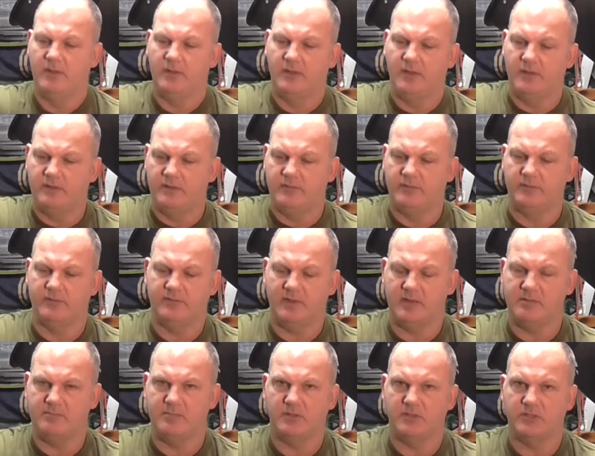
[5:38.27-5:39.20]
it doesn't
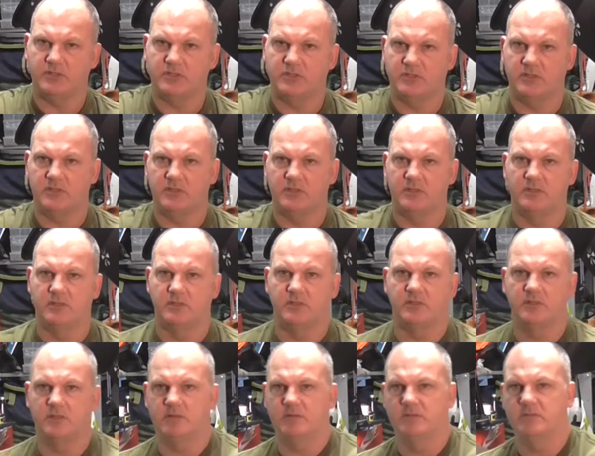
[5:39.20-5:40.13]
take much to
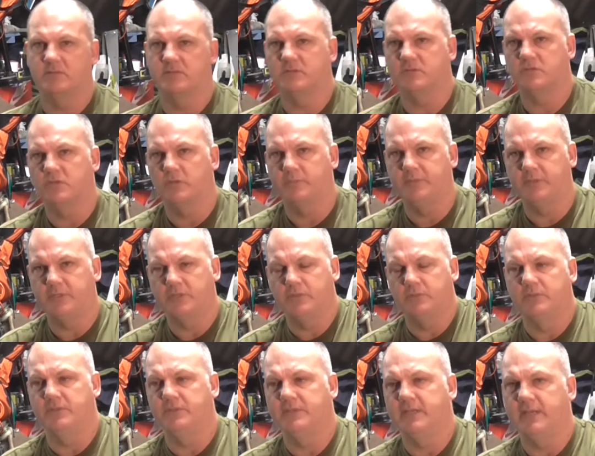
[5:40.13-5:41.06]
stop it
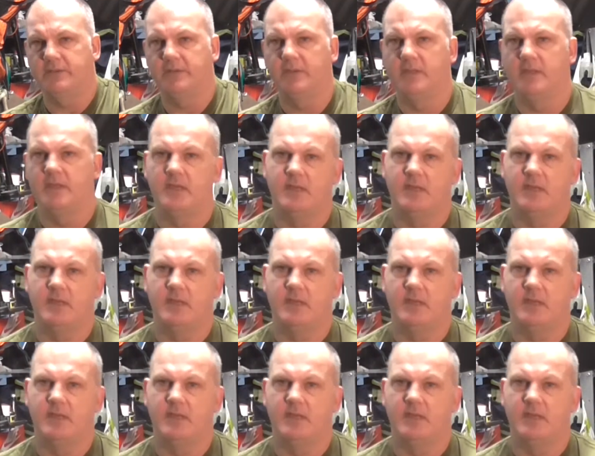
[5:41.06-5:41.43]
going down.